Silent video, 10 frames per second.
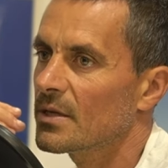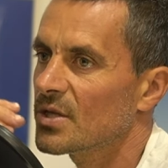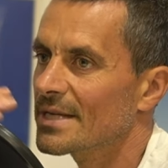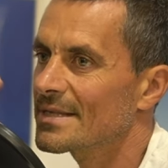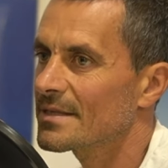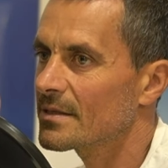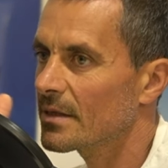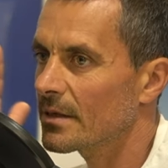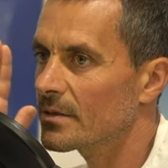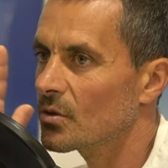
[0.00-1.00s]
Just
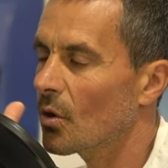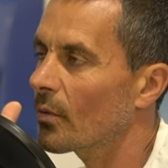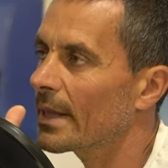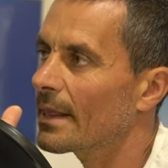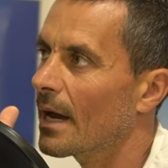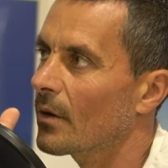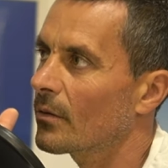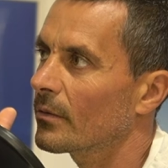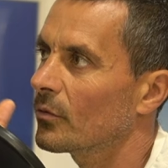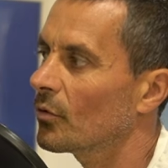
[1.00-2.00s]
slowing
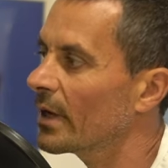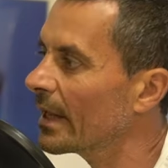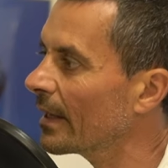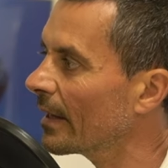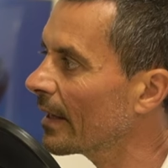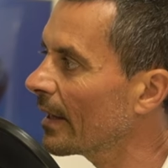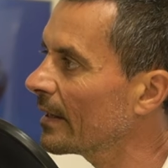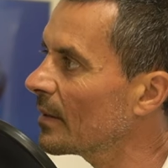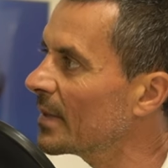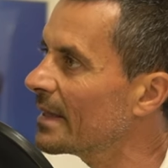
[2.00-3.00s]
down, turning a
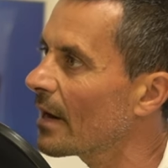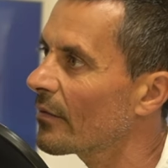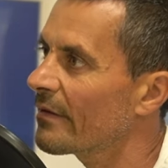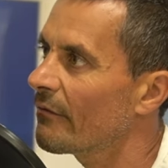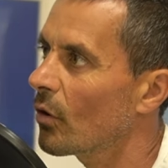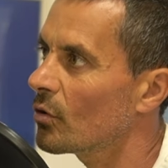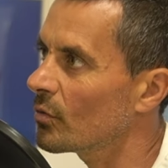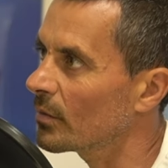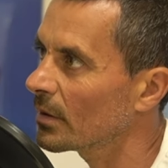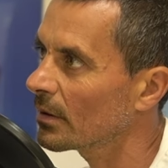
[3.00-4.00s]
little bit down the
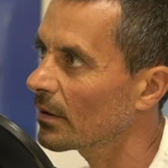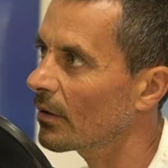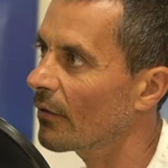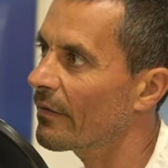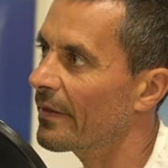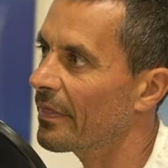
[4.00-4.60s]
volume mm. of the